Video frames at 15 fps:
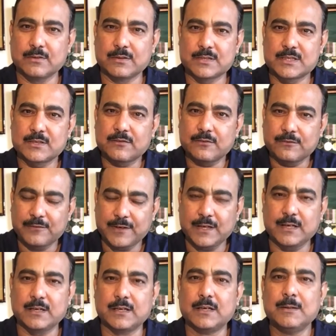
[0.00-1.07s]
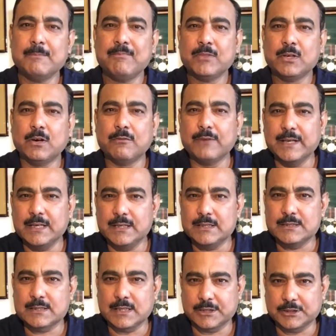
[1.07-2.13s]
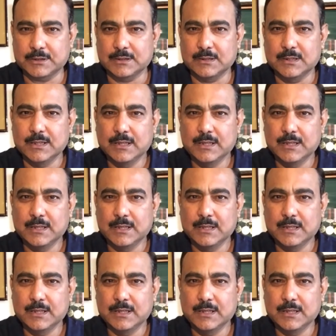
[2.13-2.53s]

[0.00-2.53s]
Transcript: sphere of any discussion.